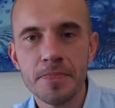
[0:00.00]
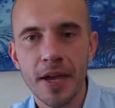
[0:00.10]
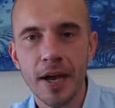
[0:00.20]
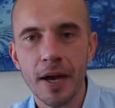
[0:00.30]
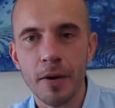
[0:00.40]

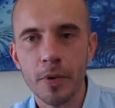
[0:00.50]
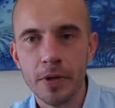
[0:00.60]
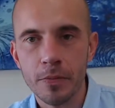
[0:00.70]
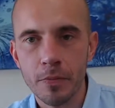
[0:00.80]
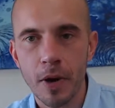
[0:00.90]

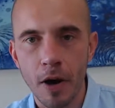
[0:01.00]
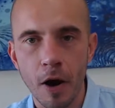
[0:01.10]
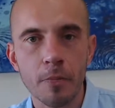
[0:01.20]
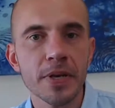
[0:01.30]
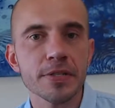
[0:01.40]
Our
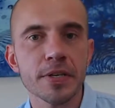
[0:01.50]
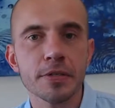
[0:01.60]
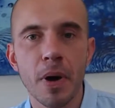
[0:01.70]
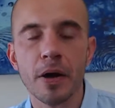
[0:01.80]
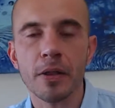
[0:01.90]
business model